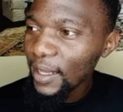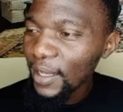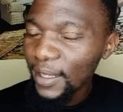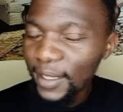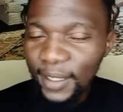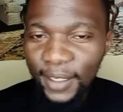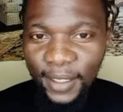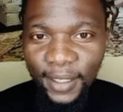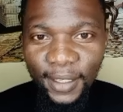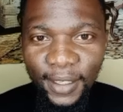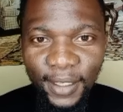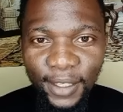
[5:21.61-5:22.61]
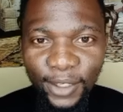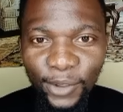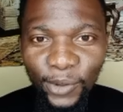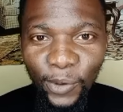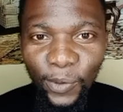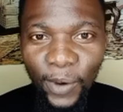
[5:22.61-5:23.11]
I've been a
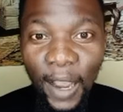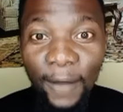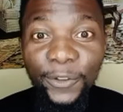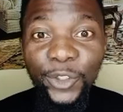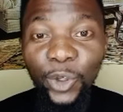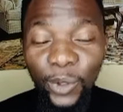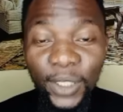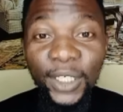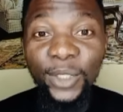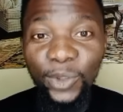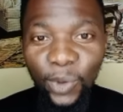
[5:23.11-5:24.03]
nationalist all my life.